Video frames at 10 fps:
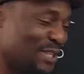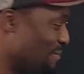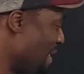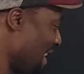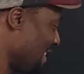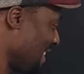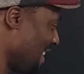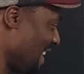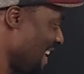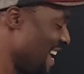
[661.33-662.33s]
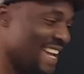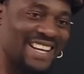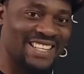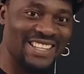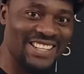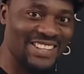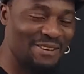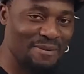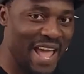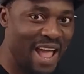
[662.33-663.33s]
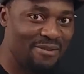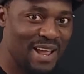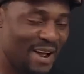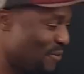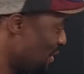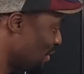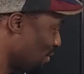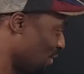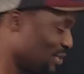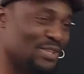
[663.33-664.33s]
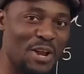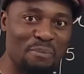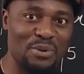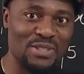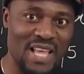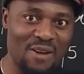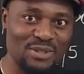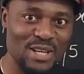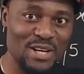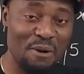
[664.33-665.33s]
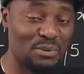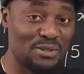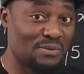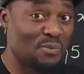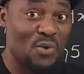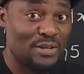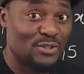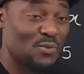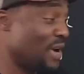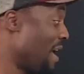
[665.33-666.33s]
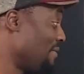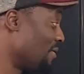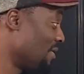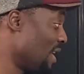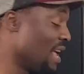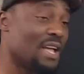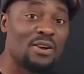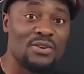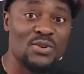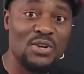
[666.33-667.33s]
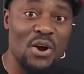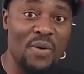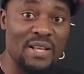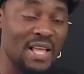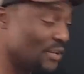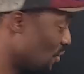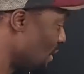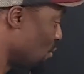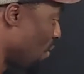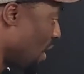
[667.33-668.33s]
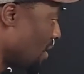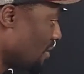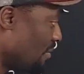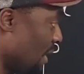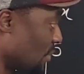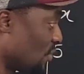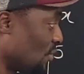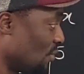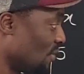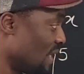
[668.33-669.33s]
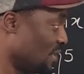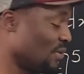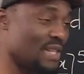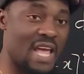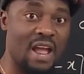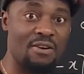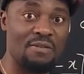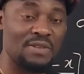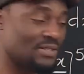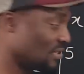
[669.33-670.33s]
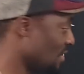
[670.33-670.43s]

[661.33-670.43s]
is basically the area, which is just numbers, counting numbers from 1 to whatever you're going. So it's 1 plus 2. This one, the area of this